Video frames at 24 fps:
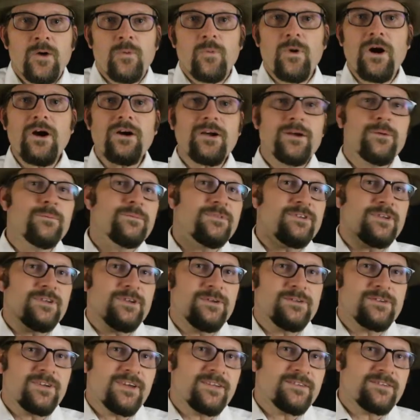Welcome to
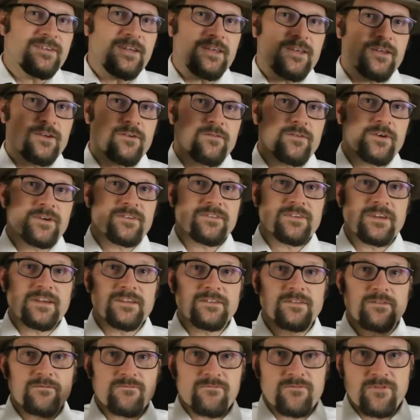Utah State
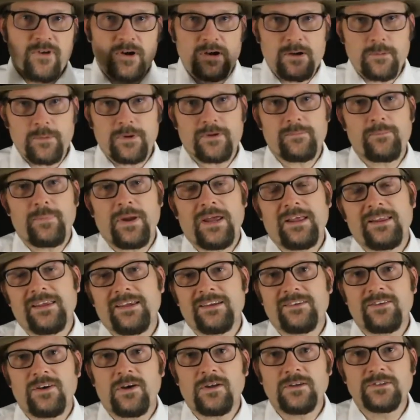University's Vertebrate
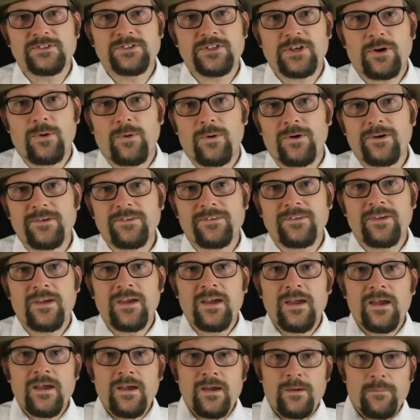Paleontology course.
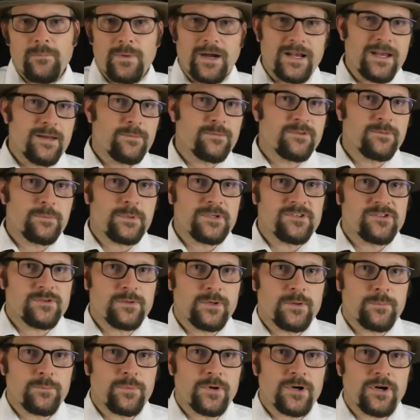My name is
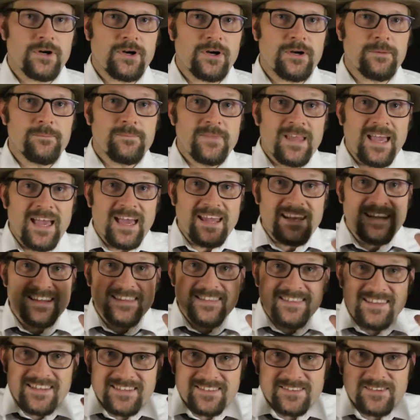Benjamin Burger, and
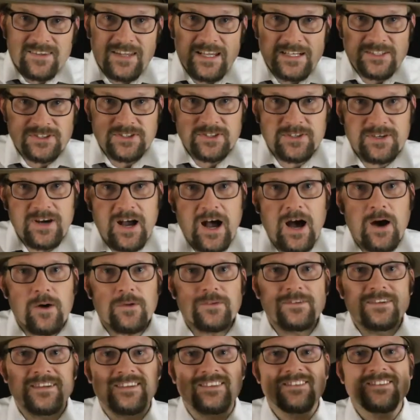in this lecture, I'll
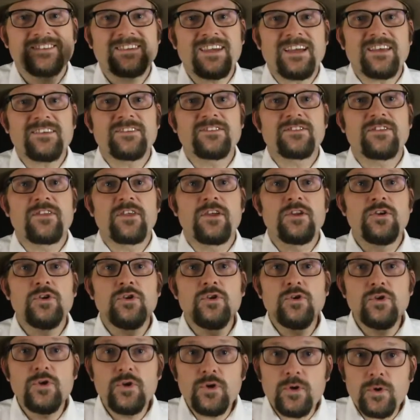discuss the
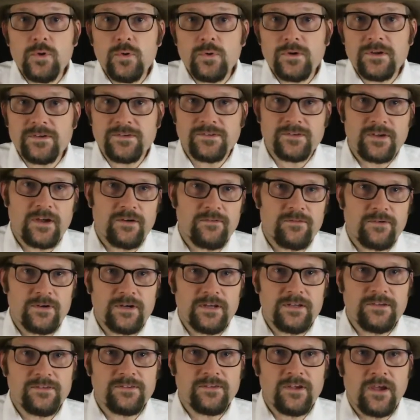new
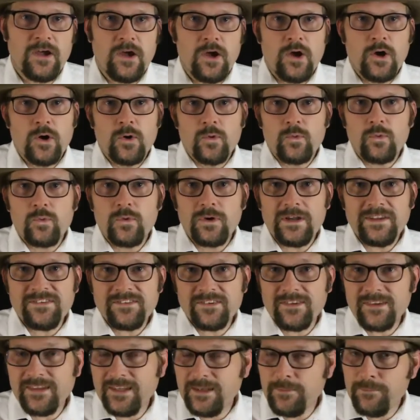discoveries
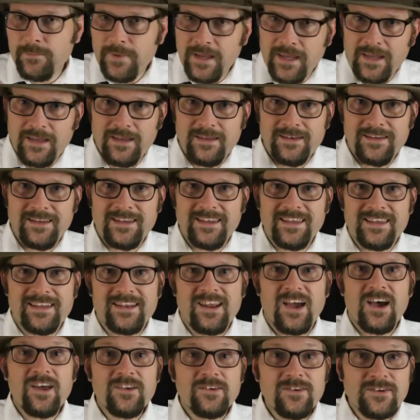recently made in
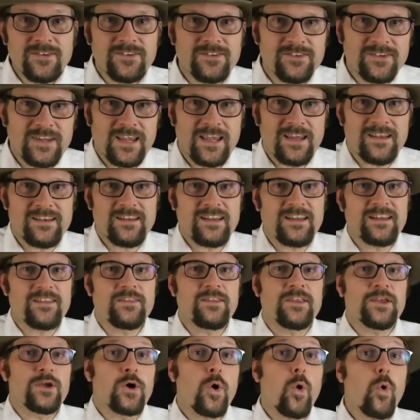understanding
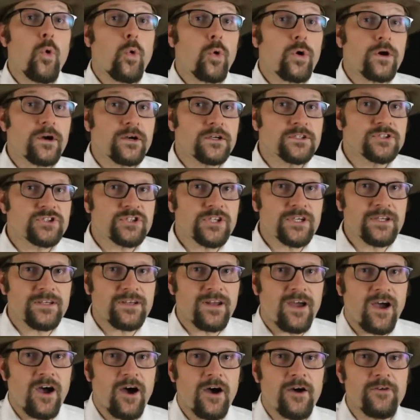the origin
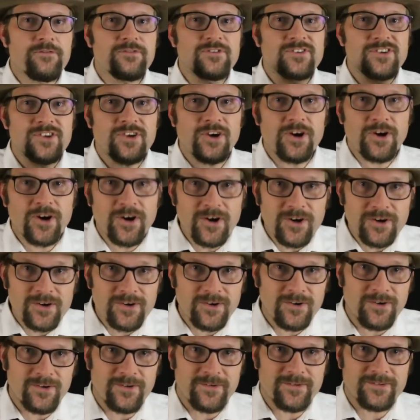of
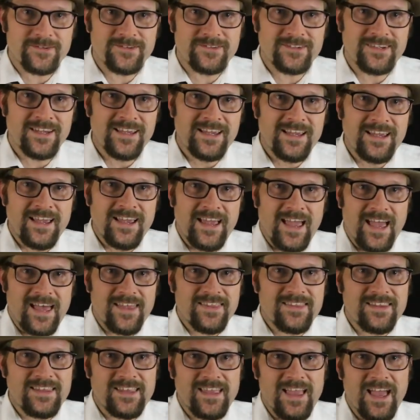turtles
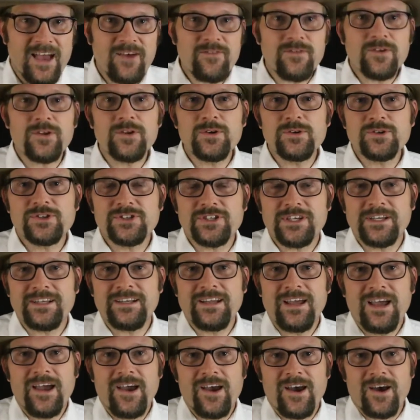and the
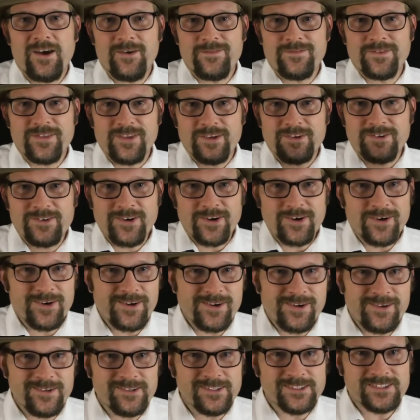evolution of the
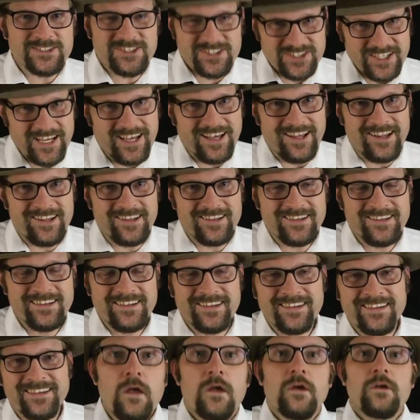turtle shell.
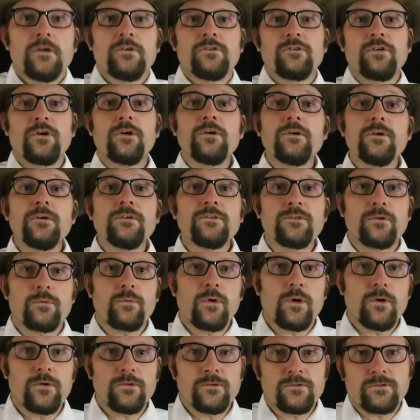Turtles
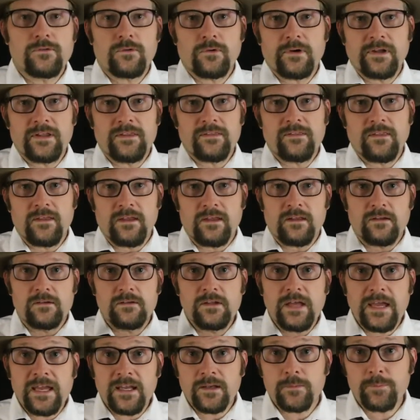arose during the
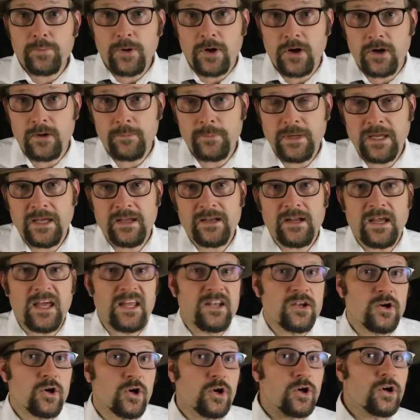late Permian
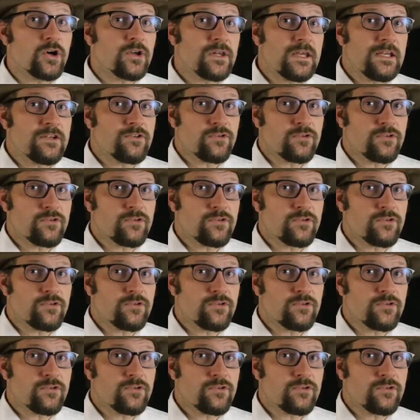and early